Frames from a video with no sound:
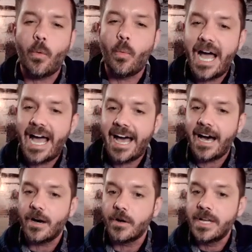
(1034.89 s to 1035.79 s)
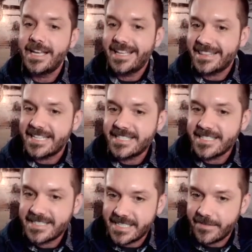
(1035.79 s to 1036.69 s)
wow, this
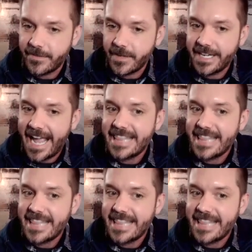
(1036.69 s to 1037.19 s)
is different.